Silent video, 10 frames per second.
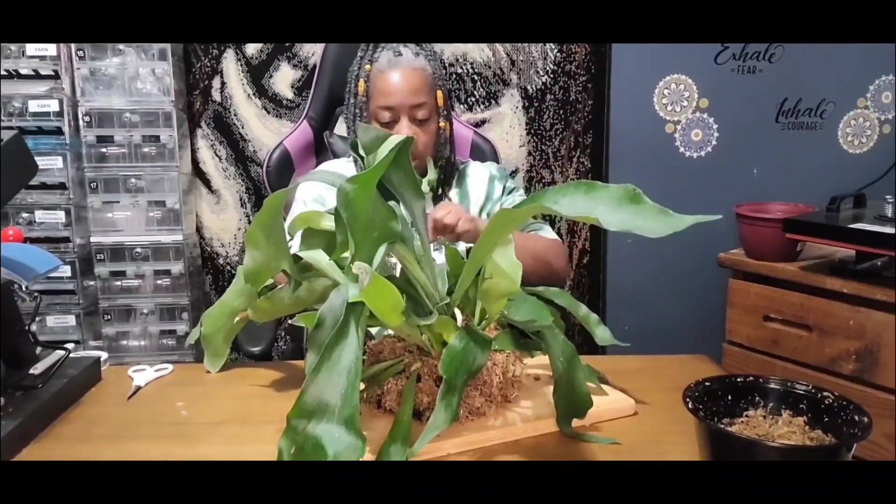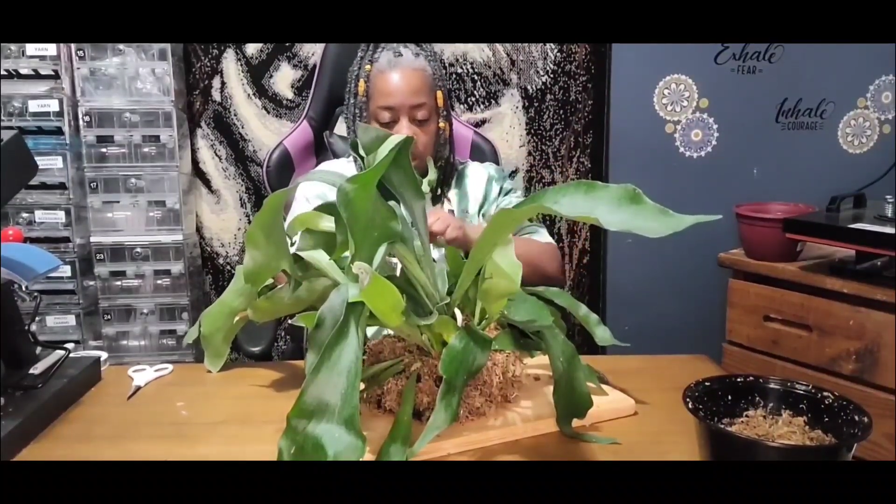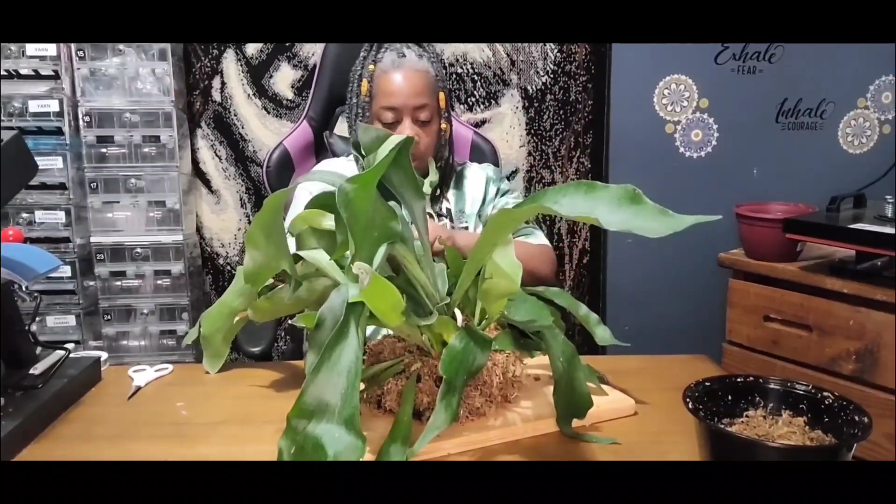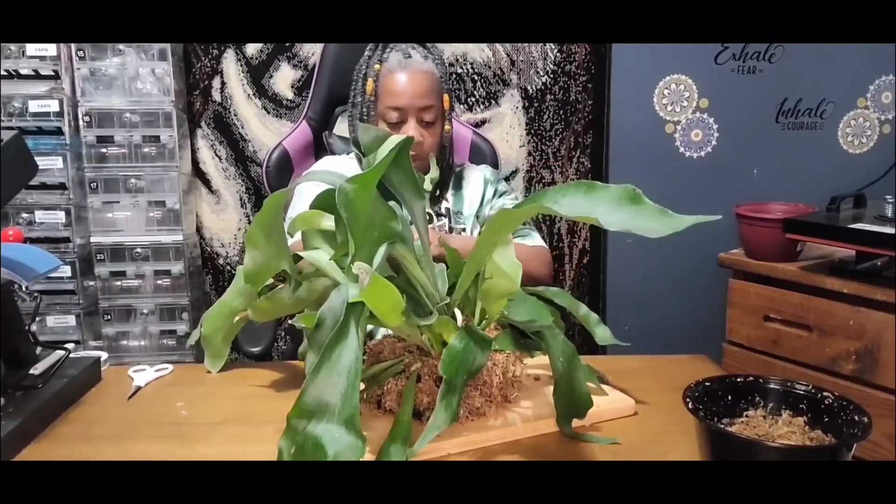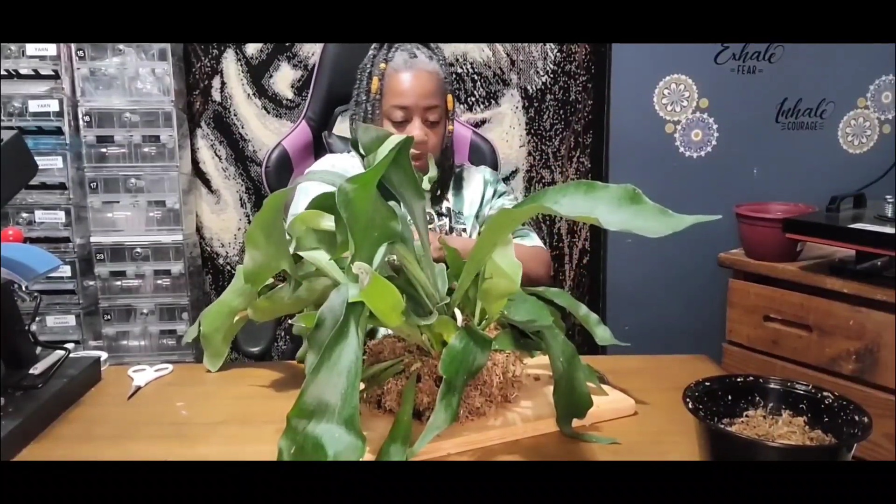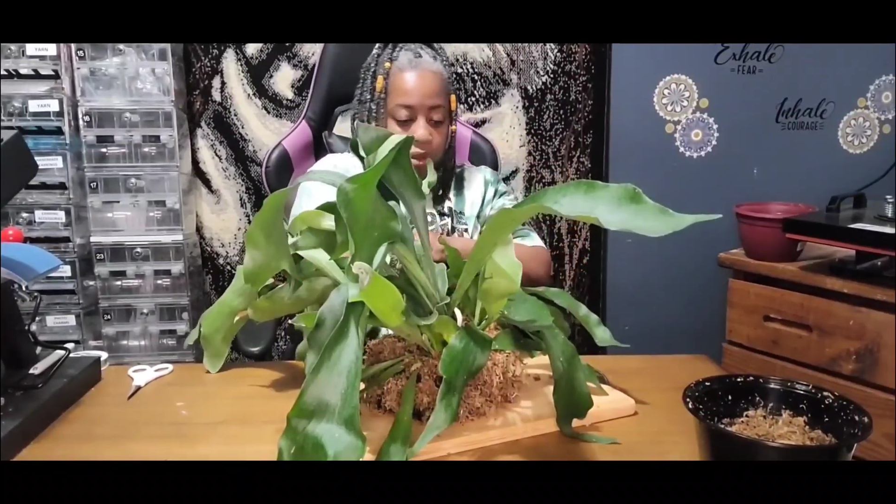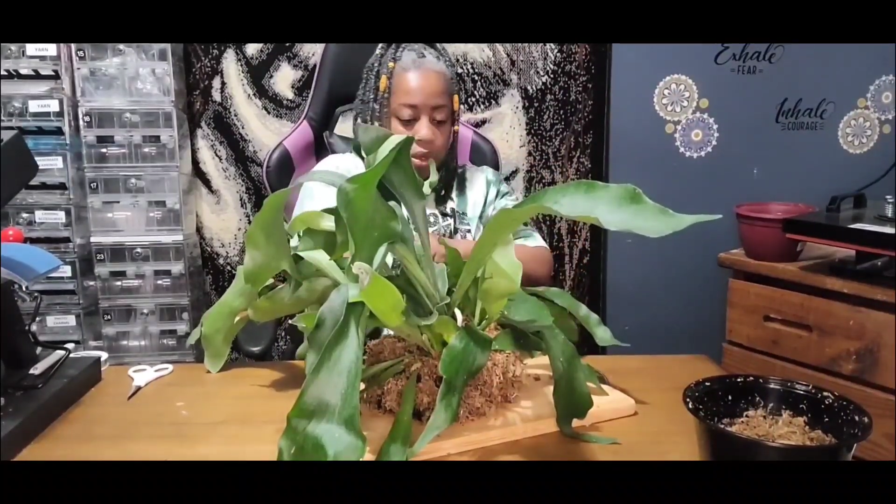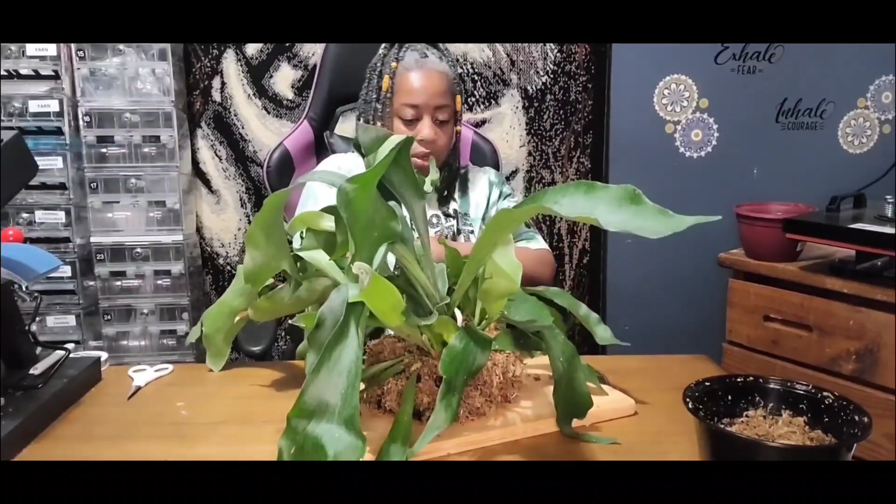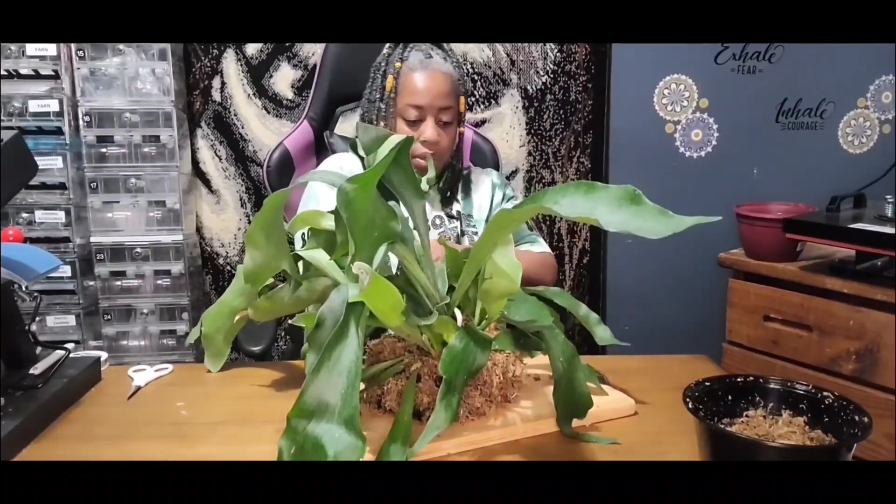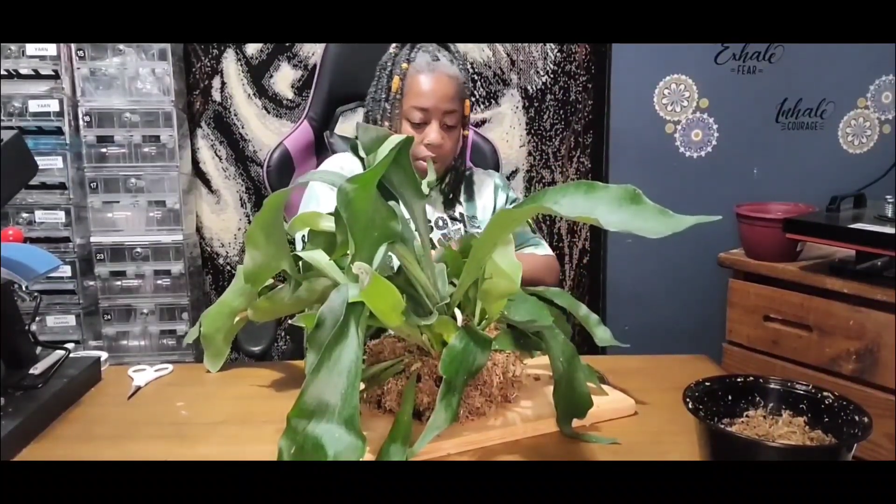Hook it to
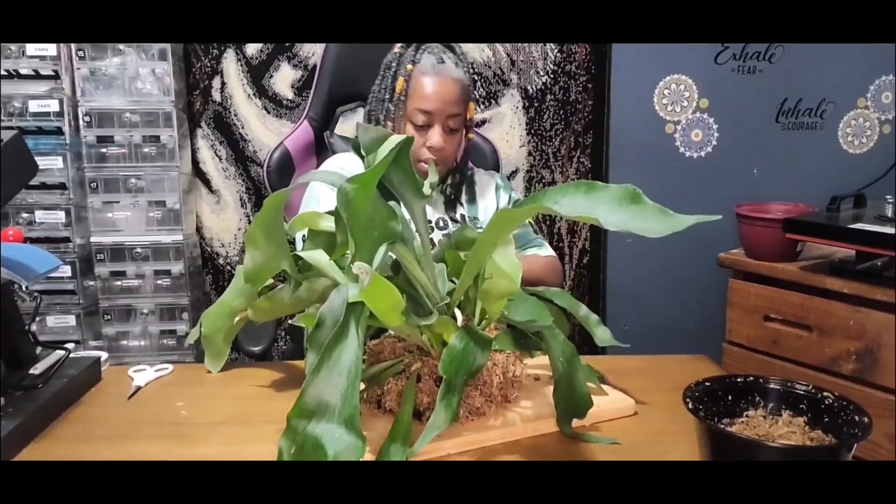the